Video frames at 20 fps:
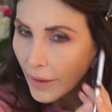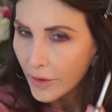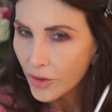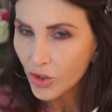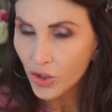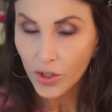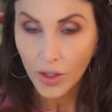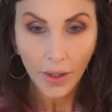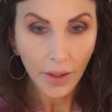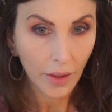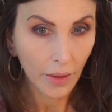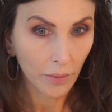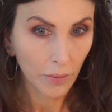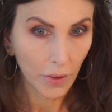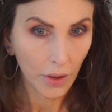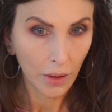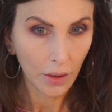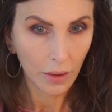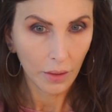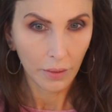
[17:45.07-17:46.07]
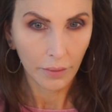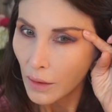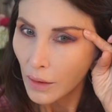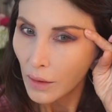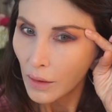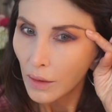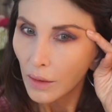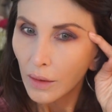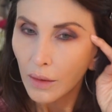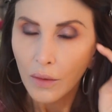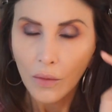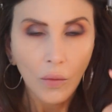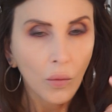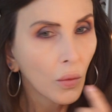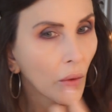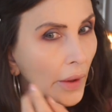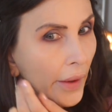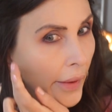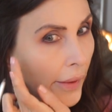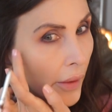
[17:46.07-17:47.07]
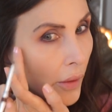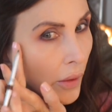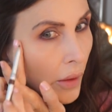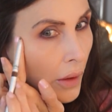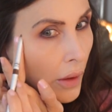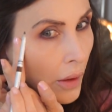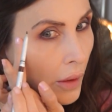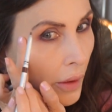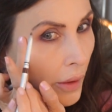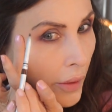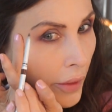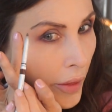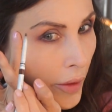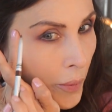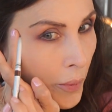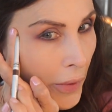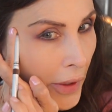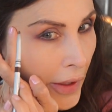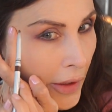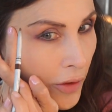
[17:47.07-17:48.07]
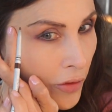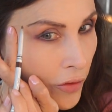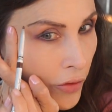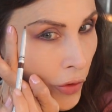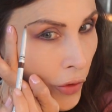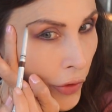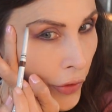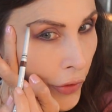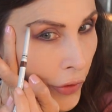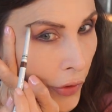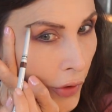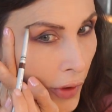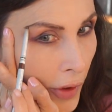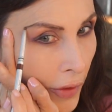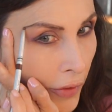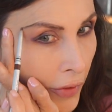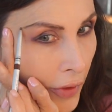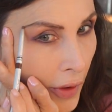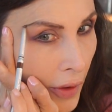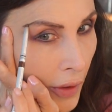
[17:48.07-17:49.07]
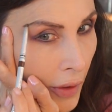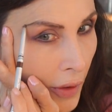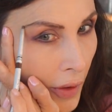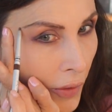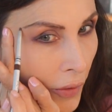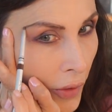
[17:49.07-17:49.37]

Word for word: shape. Wow, the back and forth traffic.